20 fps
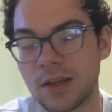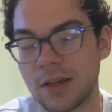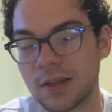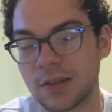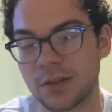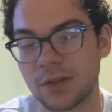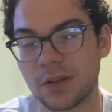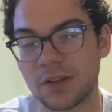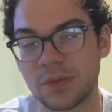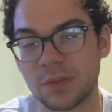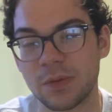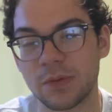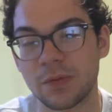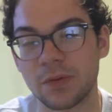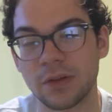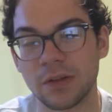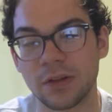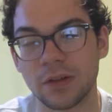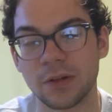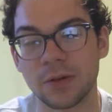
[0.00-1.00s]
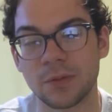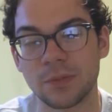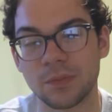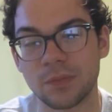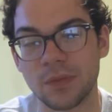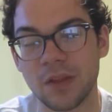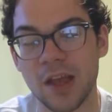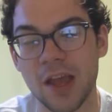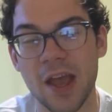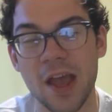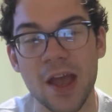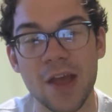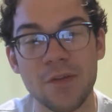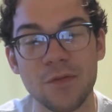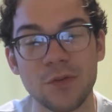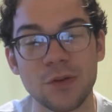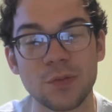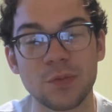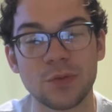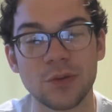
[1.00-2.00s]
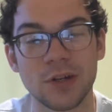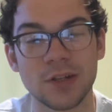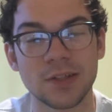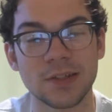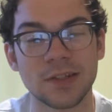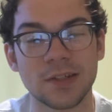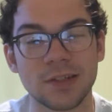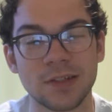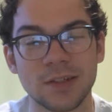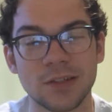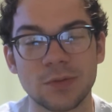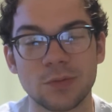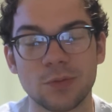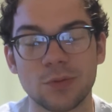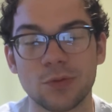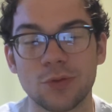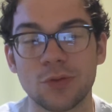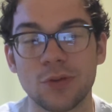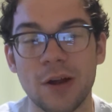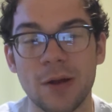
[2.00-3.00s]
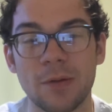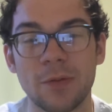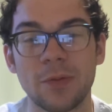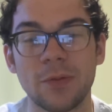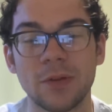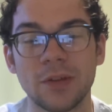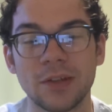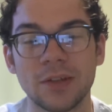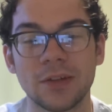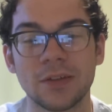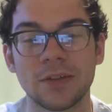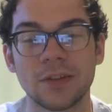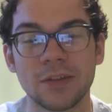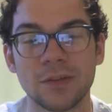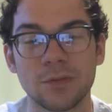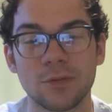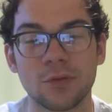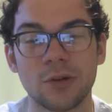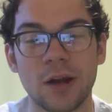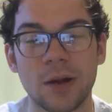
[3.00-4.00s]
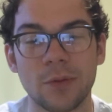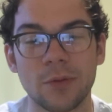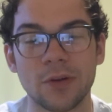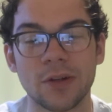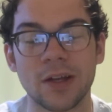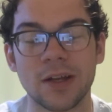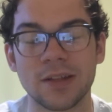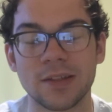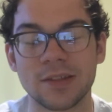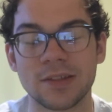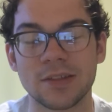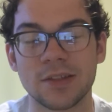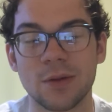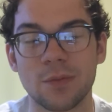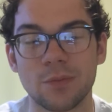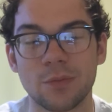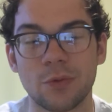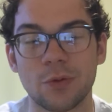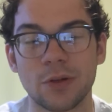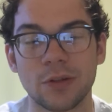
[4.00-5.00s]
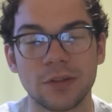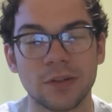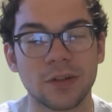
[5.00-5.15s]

So let's be real here. Every president is probably guilty of bribery at some point in